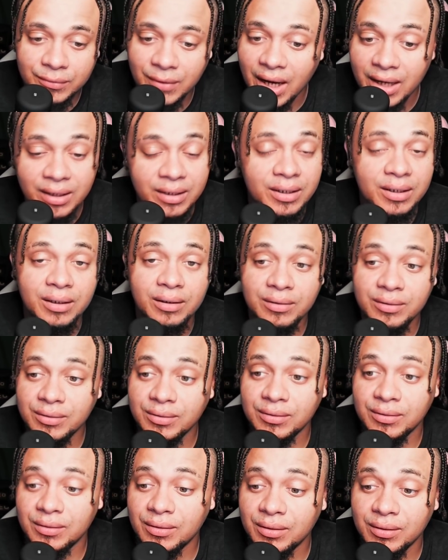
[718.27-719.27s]
I need
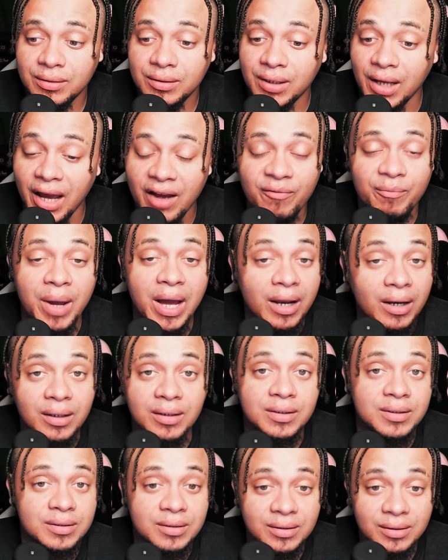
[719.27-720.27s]
to have
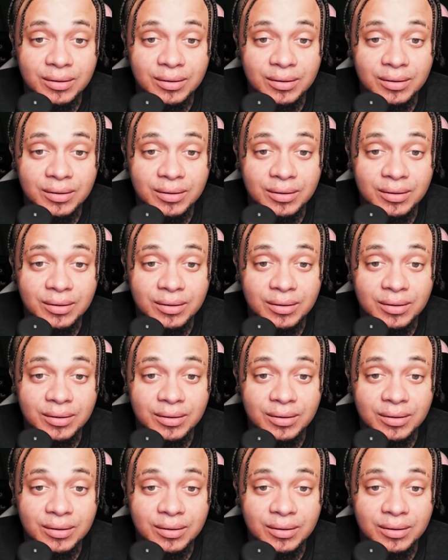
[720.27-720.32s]
balance.